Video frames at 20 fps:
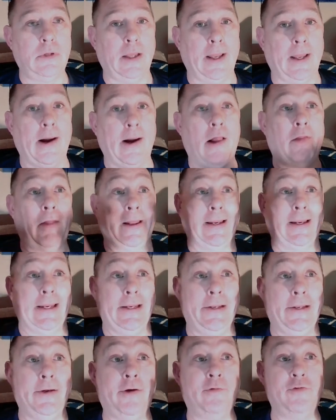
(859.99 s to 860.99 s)
and I'll like
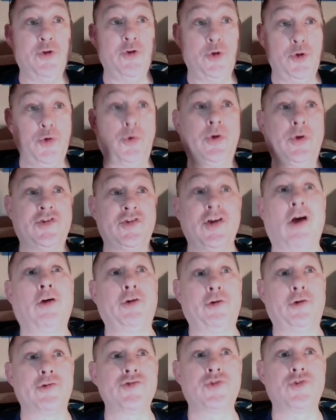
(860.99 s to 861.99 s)
interview you, could
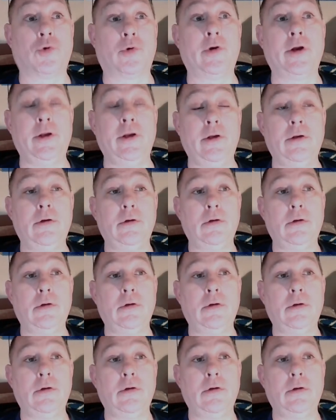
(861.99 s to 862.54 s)
tell your story.